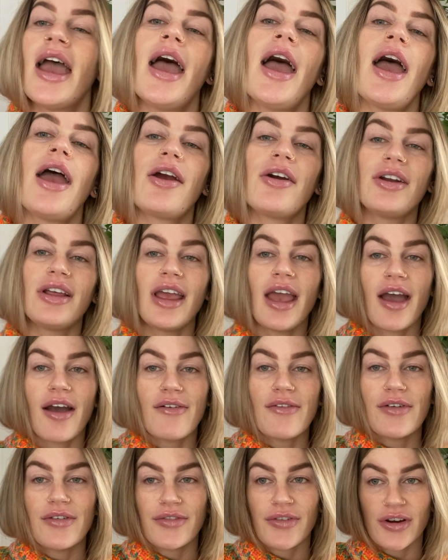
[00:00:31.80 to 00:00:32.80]
I already
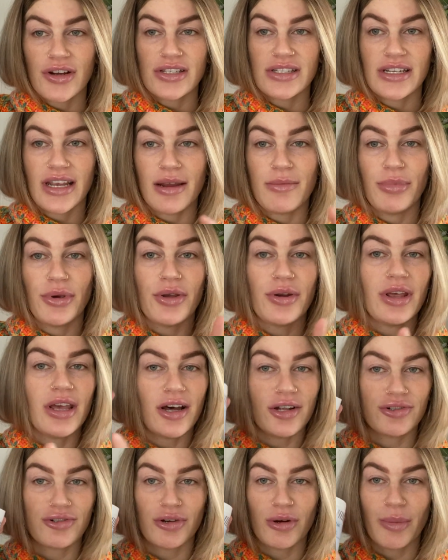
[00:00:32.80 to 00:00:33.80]
have First Aid Beauty
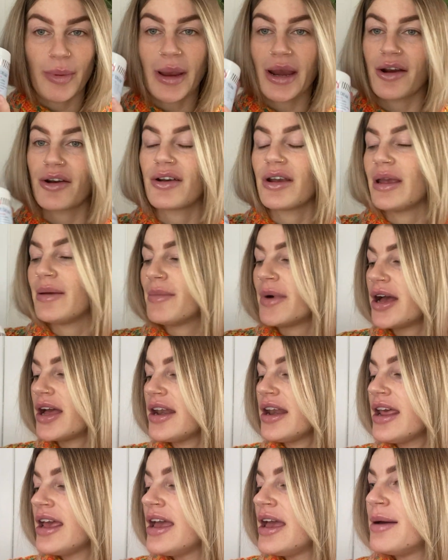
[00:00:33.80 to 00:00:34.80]
Ultra Repair Cream on.
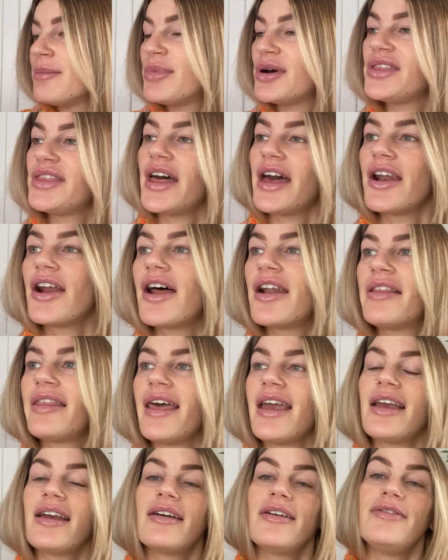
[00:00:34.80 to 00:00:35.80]
Put that on
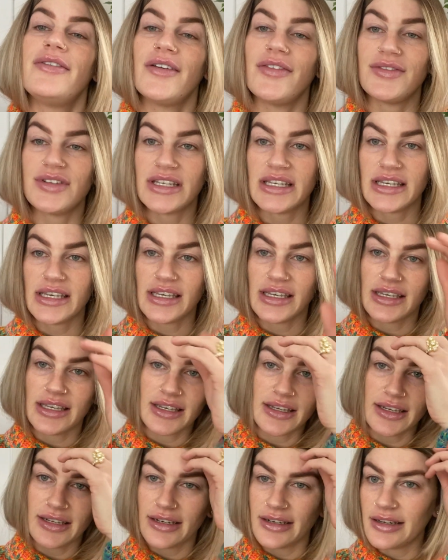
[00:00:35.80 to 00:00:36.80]
like
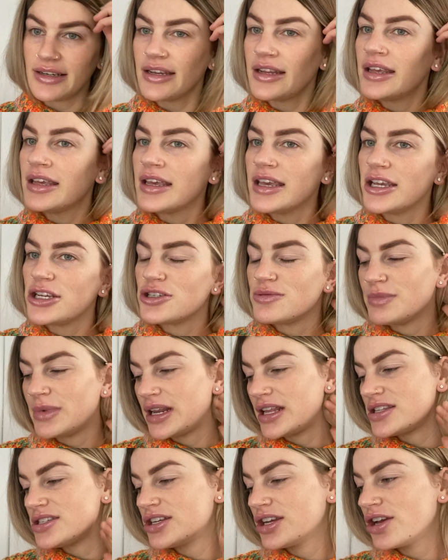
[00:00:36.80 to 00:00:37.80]
15-ish
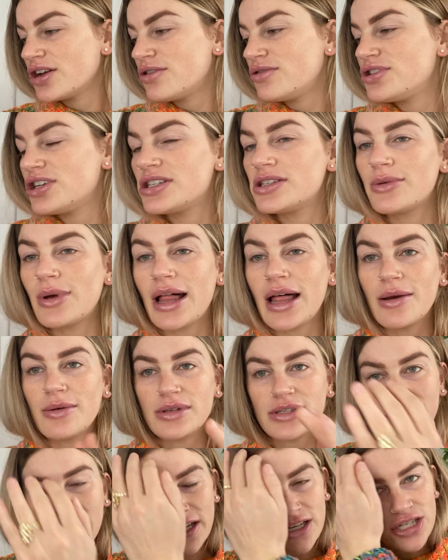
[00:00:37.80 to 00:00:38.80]
minutes ago, just while I was
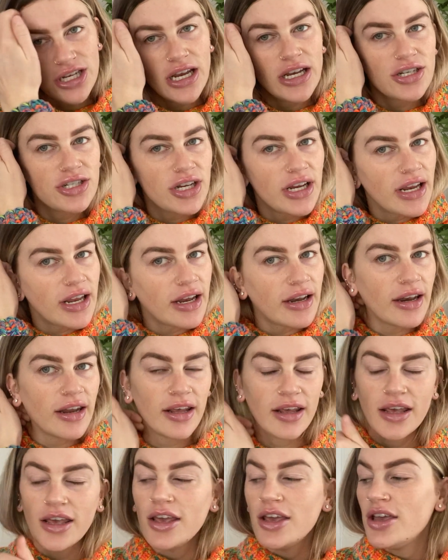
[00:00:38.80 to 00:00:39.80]
like changing and
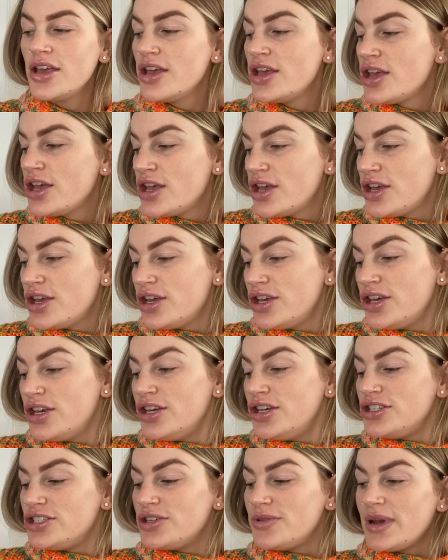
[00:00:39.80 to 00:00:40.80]

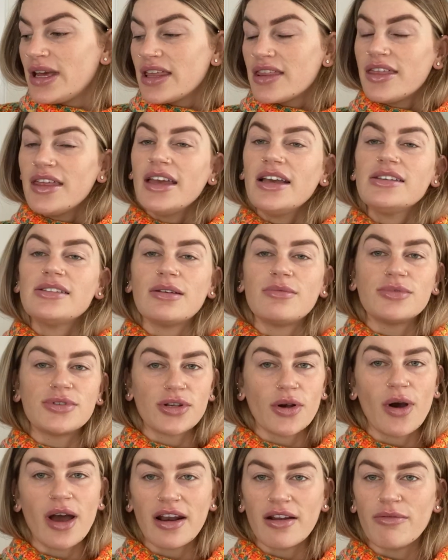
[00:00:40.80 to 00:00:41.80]
doing things. I'm so
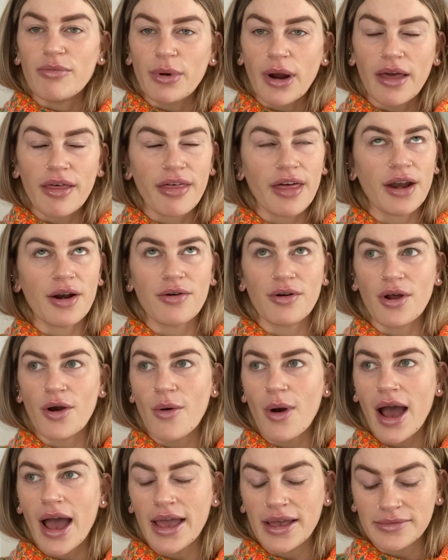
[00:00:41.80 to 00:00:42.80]
out of breath, I don't know
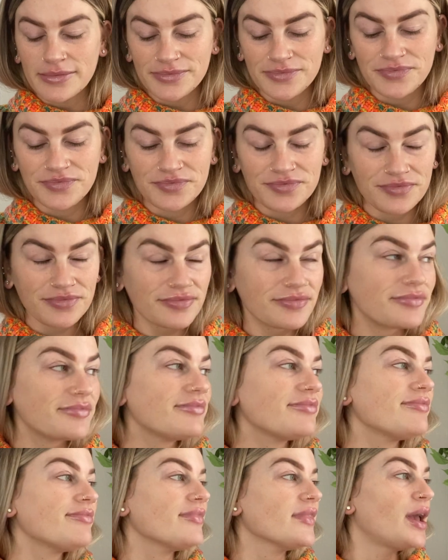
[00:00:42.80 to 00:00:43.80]
why.
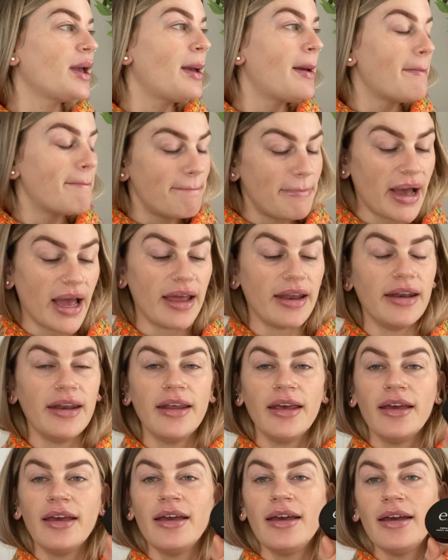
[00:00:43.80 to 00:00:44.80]
But
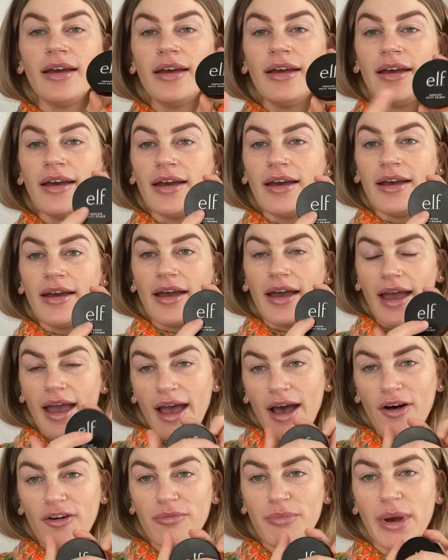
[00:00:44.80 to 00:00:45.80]

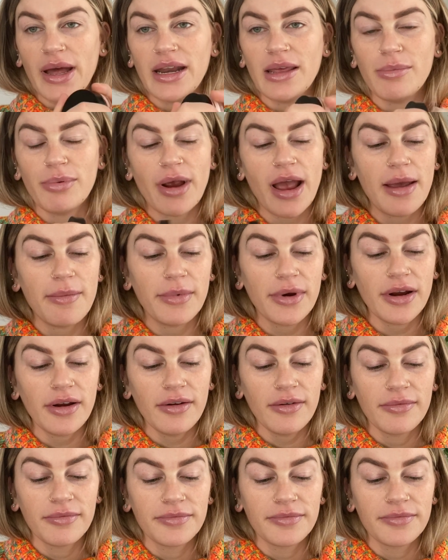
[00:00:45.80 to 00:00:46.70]
e.l.f. Putty Primer.